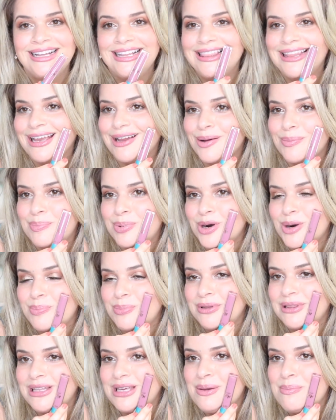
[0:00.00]
like a
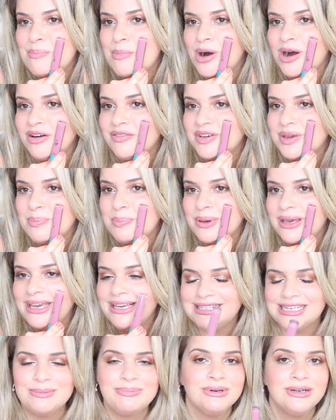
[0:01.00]
purpley, mauvey,
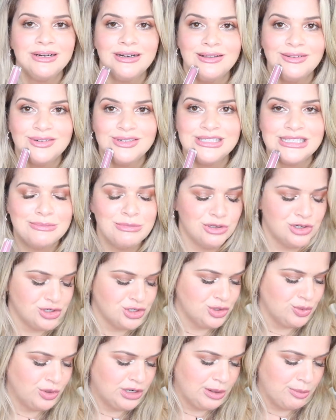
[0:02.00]
pink type of color, similar to
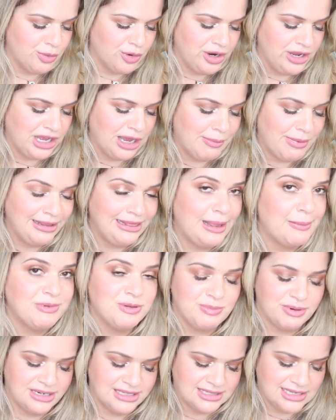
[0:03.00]
the one I'm wearing on my lips,
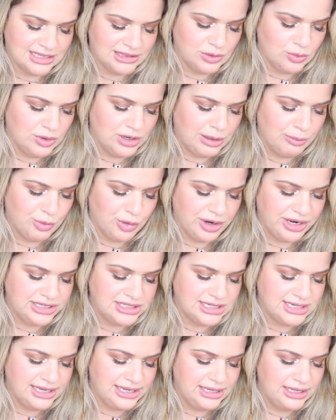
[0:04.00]
but it's not the one I'm wearing
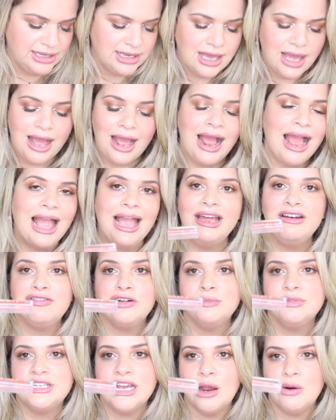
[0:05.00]
today. And
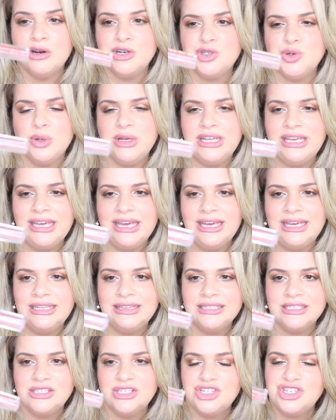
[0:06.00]
from Tower 28,
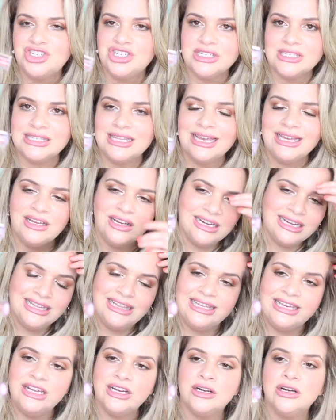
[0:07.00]
this is just like a
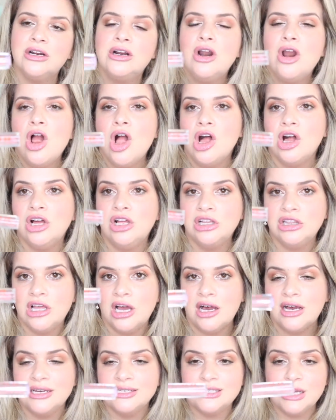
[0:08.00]
clear
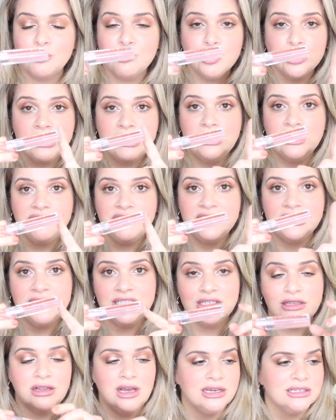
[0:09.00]
gloss. I'm really loving
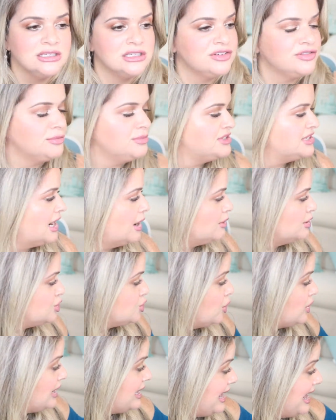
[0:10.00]
these glosses from Tower
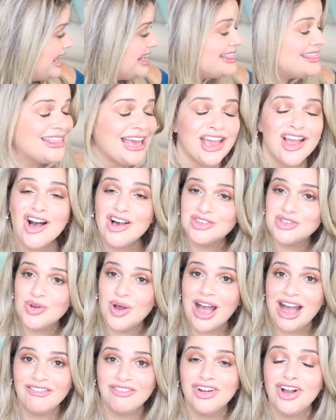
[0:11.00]
28. They also
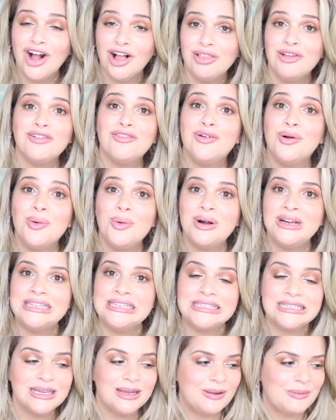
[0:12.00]
have colorful
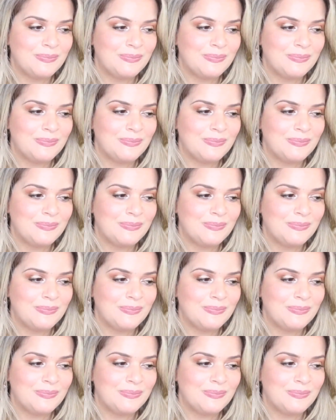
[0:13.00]
ones